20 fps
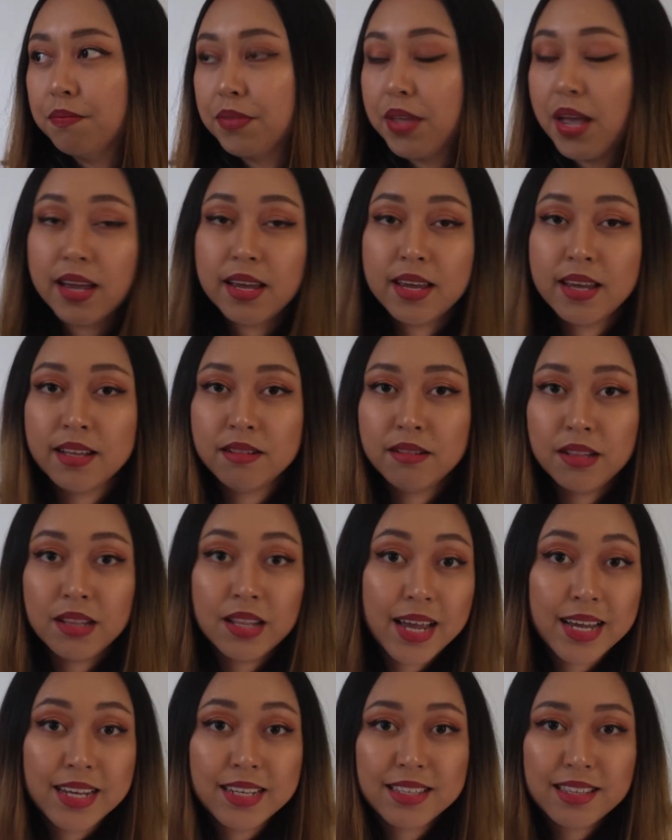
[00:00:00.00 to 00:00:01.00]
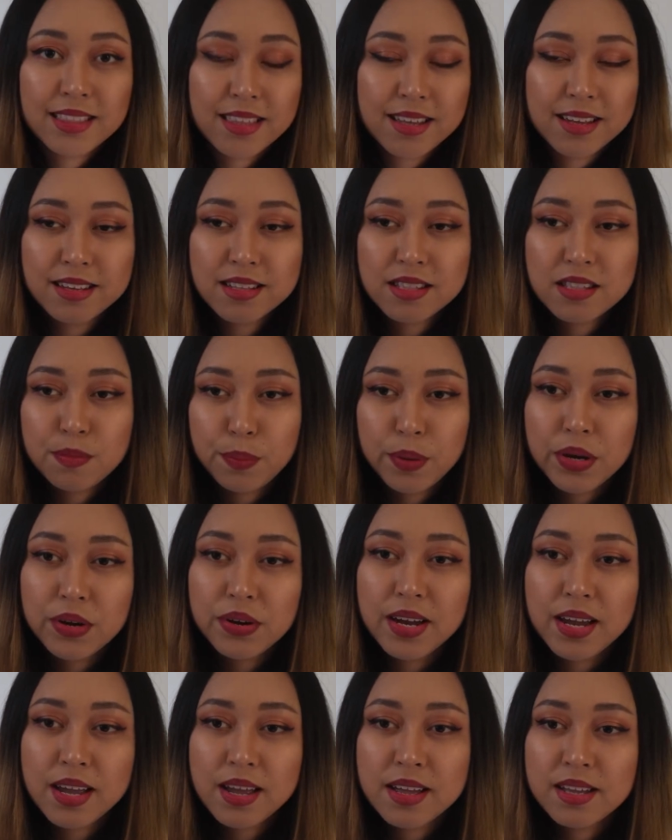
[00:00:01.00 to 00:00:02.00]
I liked the
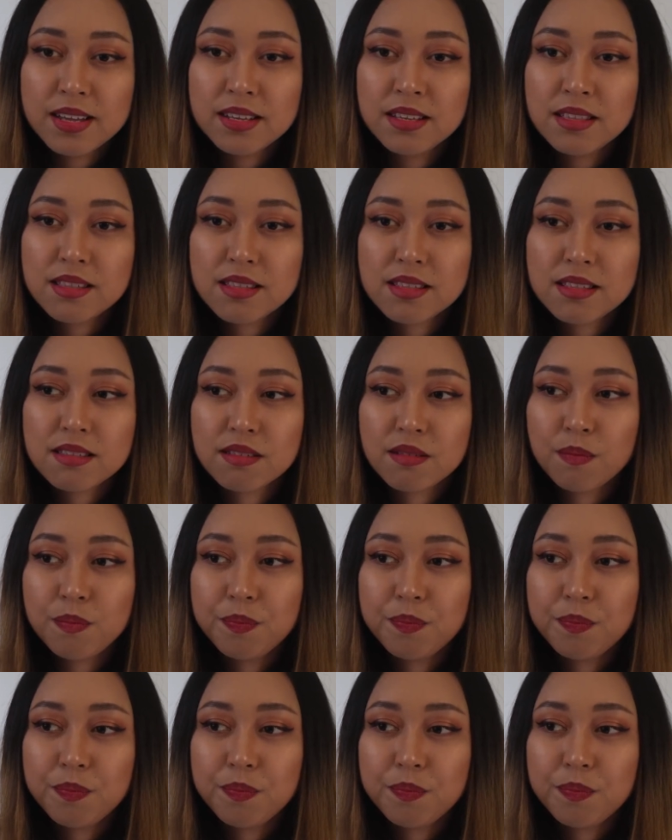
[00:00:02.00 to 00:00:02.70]
experience.